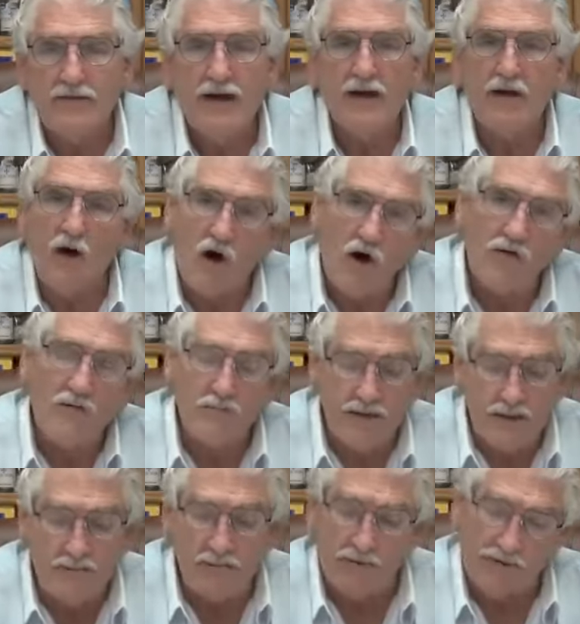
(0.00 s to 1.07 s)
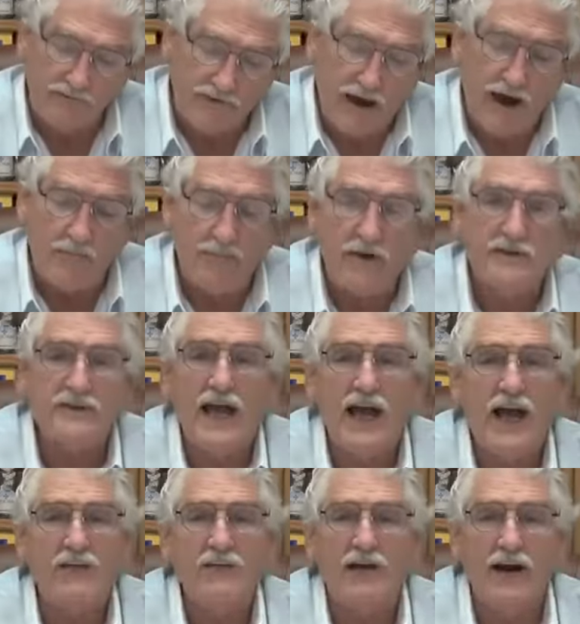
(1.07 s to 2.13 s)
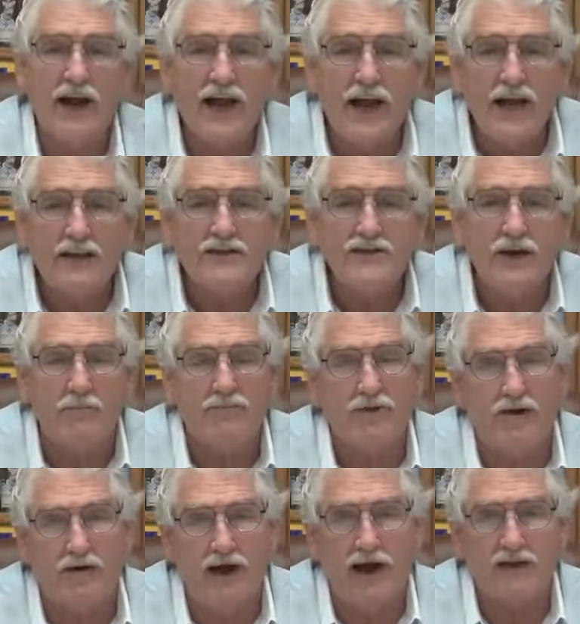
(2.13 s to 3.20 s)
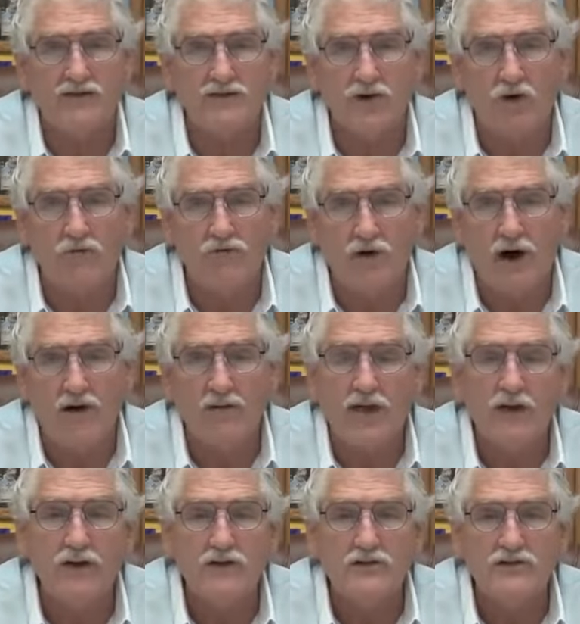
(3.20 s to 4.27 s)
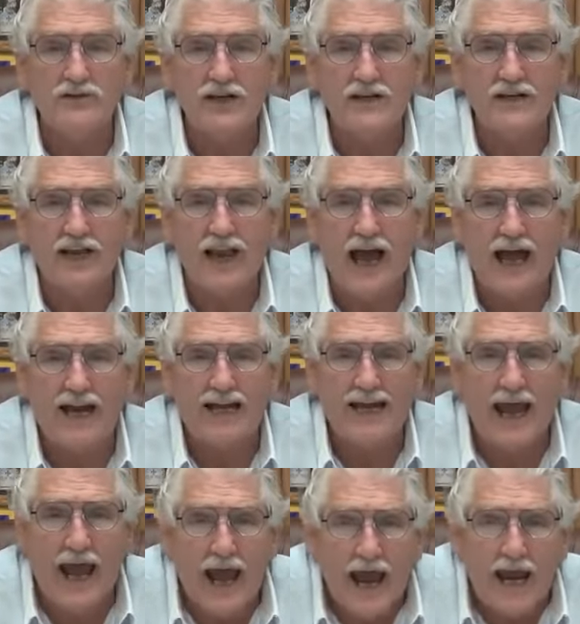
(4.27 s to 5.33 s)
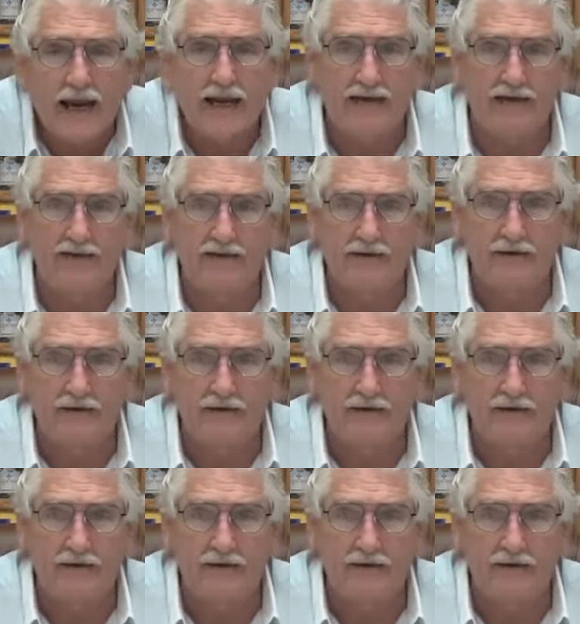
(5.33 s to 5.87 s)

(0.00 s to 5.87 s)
that all the people involved must have had their heads up their ass so far they couldn't see the light of day.